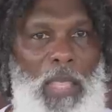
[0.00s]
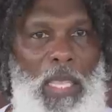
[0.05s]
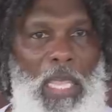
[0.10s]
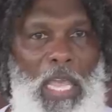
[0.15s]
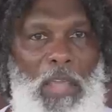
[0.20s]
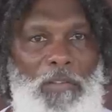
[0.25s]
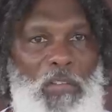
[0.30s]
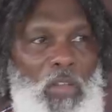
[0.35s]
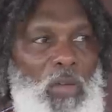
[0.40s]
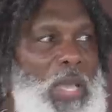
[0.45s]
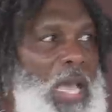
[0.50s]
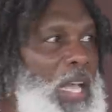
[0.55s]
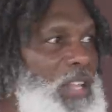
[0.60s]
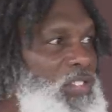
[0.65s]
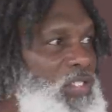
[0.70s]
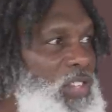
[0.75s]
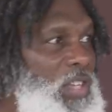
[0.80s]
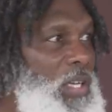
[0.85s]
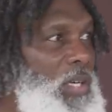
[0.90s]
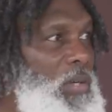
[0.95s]
If you got
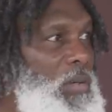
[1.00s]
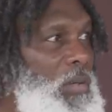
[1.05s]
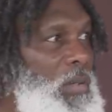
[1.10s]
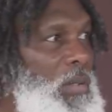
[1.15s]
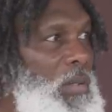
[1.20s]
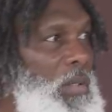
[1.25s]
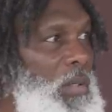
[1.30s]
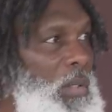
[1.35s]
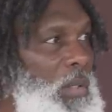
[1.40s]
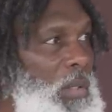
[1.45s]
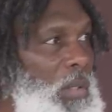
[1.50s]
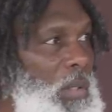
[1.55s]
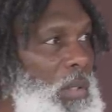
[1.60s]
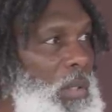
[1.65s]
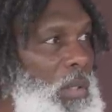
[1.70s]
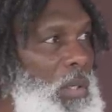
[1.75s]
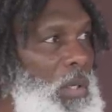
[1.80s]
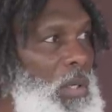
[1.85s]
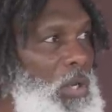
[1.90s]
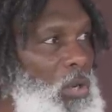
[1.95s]
skill,
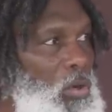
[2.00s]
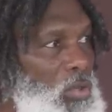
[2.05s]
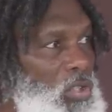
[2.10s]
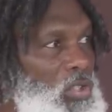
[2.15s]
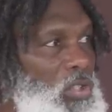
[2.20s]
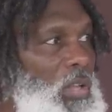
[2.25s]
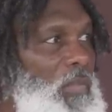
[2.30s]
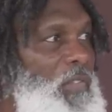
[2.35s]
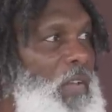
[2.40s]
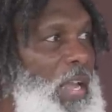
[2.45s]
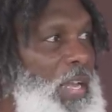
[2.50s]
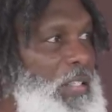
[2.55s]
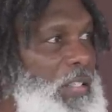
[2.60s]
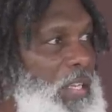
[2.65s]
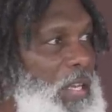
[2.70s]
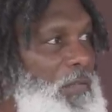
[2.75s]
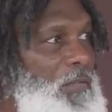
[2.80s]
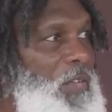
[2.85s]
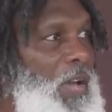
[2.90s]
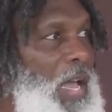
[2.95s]
Coach
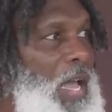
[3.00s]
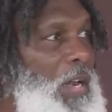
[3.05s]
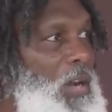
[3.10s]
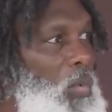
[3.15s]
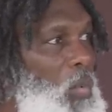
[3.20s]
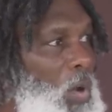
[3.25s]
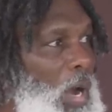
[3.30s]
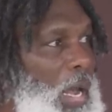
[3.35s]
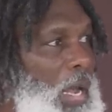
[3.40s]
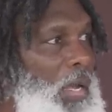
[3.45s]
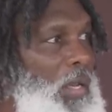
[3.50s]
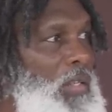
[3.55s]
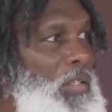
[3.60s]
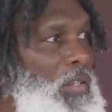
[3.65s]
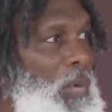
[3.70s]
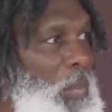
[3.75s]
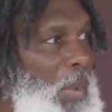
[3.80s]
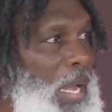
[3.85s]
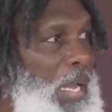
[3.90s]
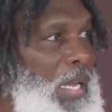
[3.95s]
Stefanski find a way
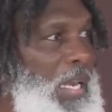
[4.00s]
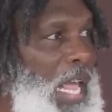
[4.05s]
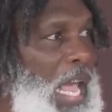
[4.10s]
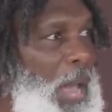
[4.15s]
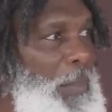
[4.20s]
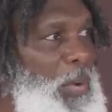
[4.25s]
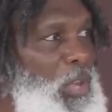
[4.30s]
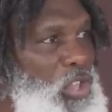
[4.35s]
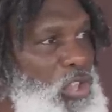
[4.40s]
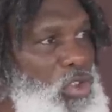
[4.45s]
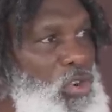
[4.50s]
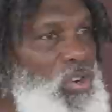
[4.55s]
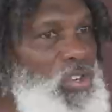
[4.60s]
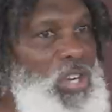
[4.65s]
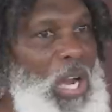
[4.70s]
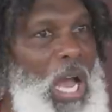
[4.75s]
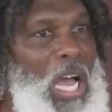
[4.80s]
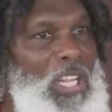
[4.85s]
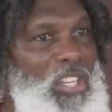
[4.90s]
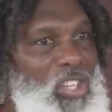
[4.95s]
to make it happen. You're
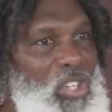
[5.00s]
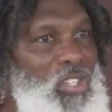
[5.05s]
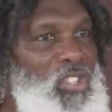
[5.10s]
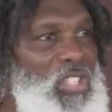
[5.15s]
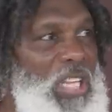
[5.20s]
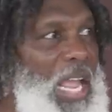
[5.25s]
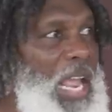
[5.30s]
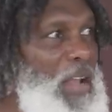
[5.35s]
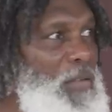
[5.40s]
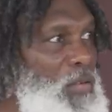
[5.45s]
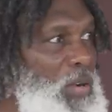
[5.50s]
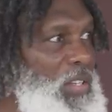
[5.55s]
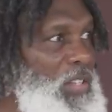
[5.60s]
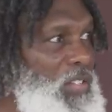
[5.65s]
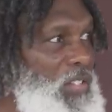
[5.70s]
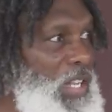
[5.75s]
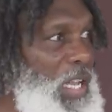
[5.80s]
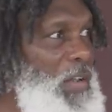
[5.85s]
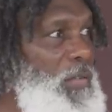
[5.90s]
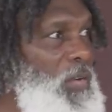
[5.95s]
not just a
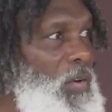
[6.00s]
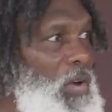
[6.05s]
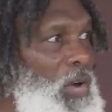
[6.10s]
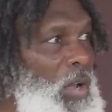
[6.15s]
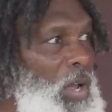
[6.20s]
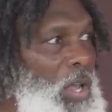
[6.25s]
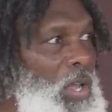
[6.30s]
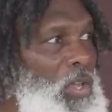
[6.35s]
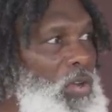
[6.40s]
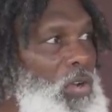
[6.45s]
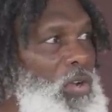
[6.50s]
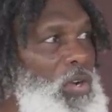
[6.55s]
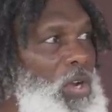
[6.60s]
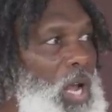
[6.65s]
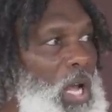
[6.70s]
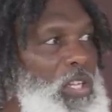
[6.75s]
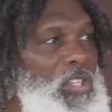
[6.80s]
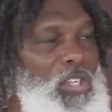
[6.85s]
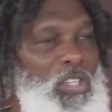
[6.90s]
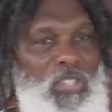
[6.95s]
receiver. You're
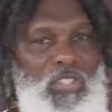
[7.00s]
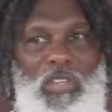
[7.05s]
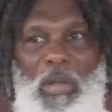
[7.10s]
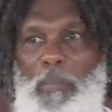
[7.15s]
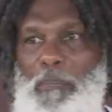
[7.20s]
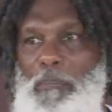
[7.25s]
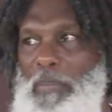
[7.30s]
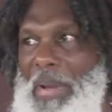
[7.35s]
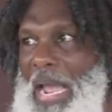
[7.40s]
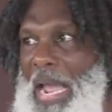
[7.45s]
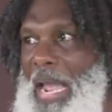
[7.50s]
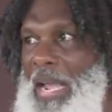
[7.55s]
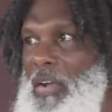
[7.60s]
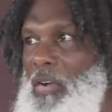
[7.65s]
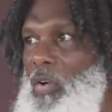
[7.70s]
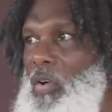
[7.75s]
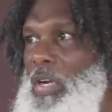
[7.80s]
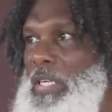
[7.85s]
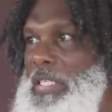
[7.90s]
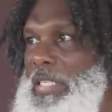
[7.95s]
not just a
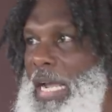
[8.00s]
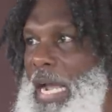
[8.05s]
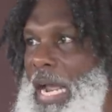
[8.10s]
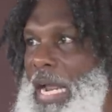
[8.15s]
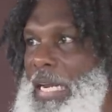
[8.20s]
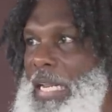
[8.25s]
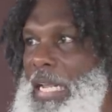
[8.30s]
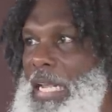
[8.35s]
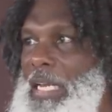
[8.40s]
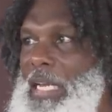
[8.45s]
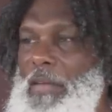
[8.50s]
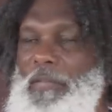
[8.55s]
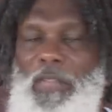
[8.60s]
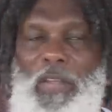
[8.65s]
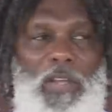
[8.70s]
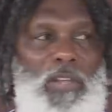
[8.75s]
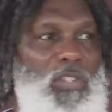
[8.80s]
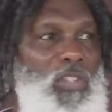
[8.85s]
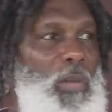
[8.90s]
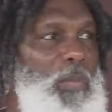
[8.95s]
back or a tight end if
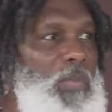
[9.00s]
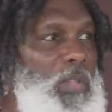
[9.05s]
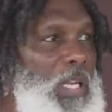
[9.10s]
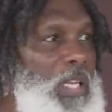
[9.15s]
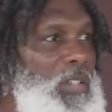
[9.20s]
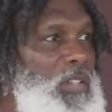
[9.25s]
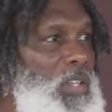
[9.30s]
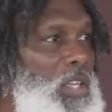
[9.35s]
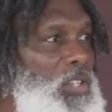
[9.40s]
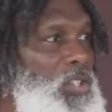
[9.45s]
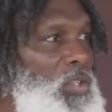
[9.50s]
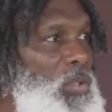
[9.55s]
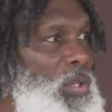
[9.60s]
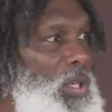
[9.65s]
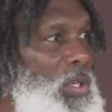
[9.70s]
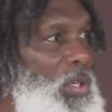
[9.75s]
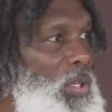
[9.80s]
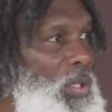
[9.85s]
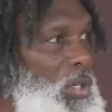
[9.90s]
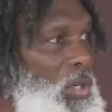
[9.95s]
there's some things that you
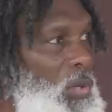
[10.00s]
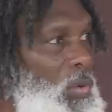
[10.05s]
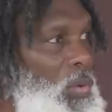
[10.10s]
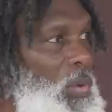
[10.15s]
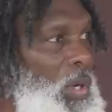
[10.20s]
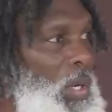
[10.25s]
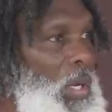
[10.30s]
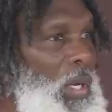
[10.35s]
can do.